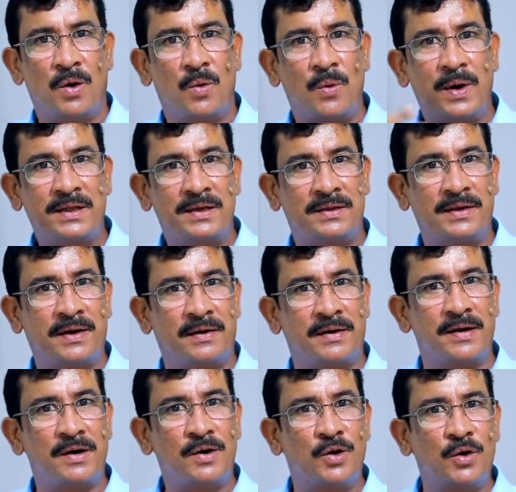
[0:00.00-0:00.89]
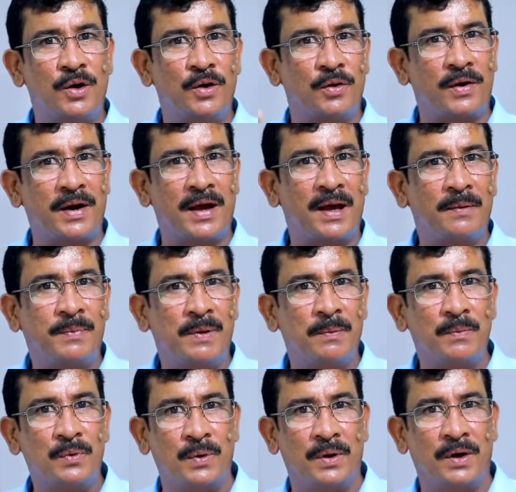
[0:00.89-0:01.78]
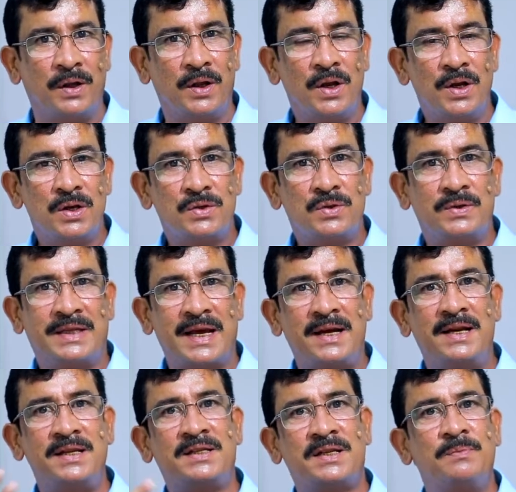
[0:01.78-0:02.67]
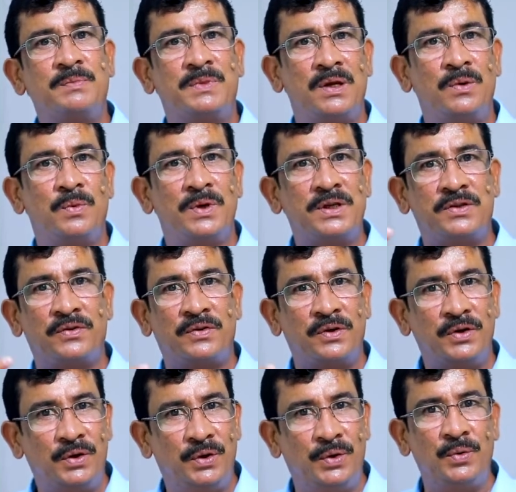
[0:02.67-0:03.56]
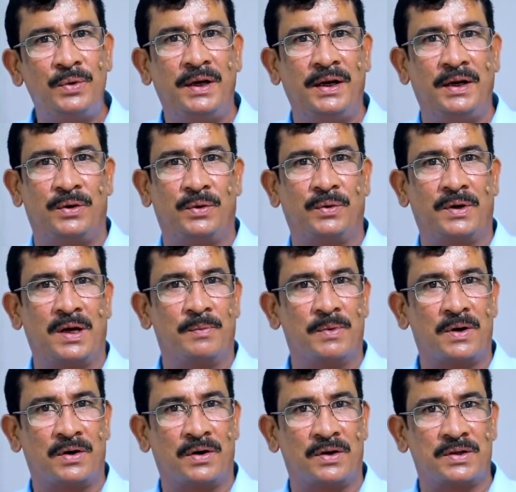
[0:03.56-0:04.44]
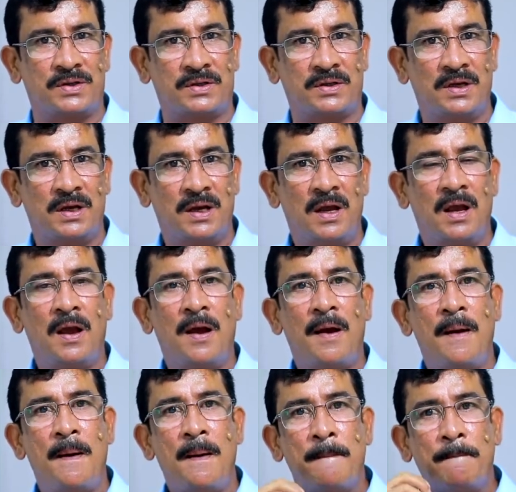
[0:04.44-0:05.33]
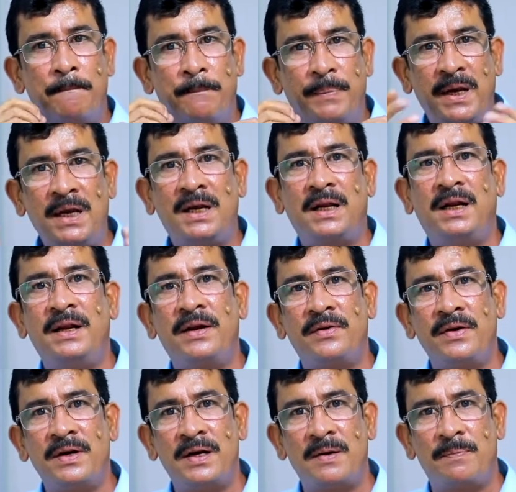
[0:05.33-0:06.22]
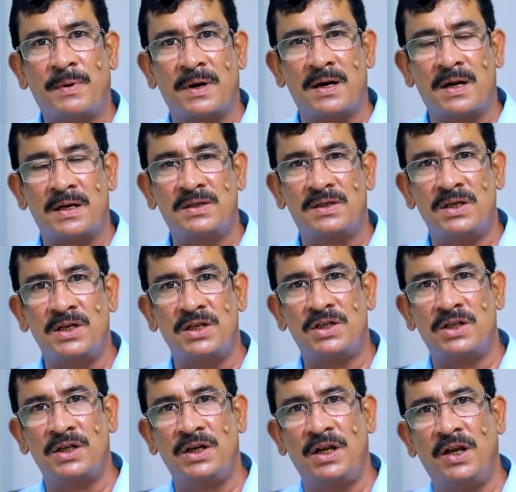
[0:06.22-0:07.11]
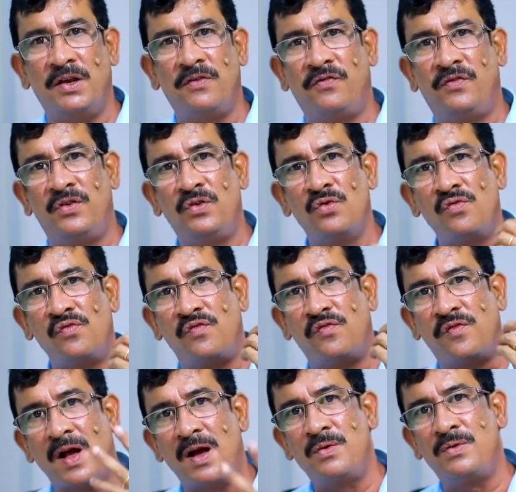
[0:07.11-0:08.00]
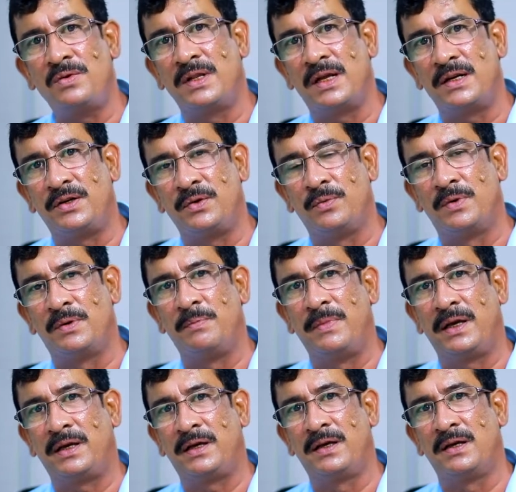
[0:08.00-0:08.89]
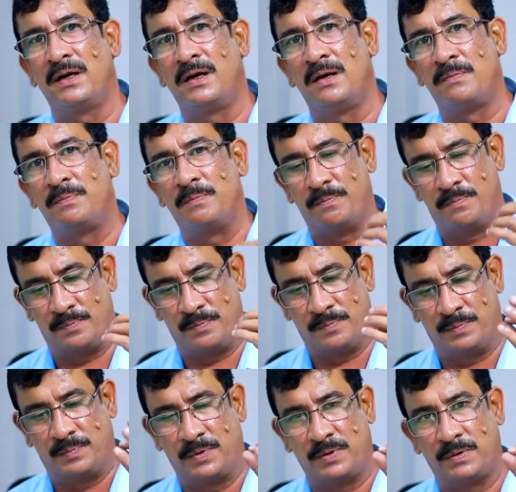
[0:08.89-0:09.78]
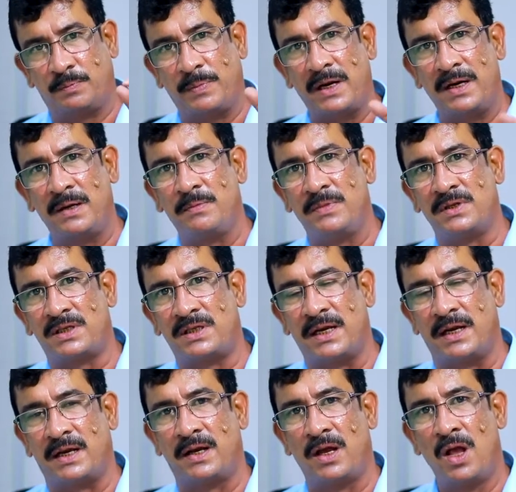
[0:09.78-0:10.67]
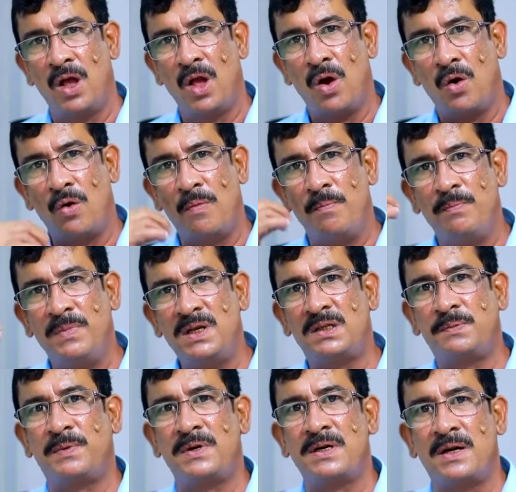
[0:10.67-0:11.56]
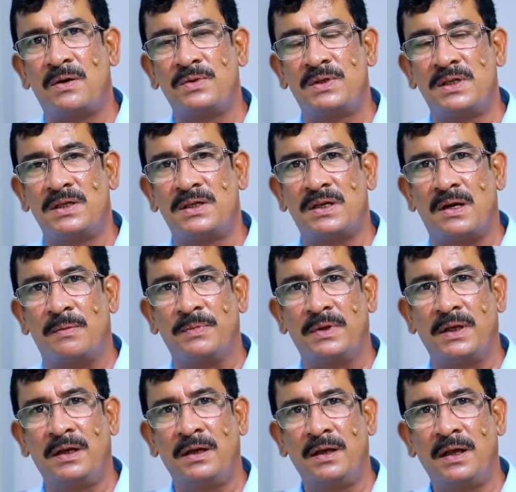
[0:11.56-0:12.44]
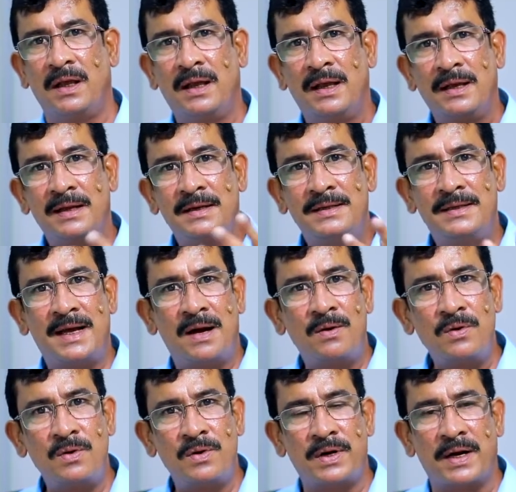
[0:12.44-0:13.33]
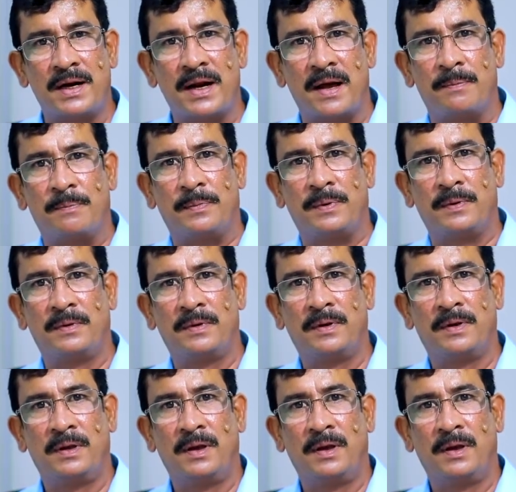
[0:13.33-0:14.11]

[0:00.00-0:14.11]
whether they're in a good or a happy mood. So that is something which you need to come across. Be clear in the pronunciation. If you found that you were making a spelling mistake or mispronouncing something, download an app.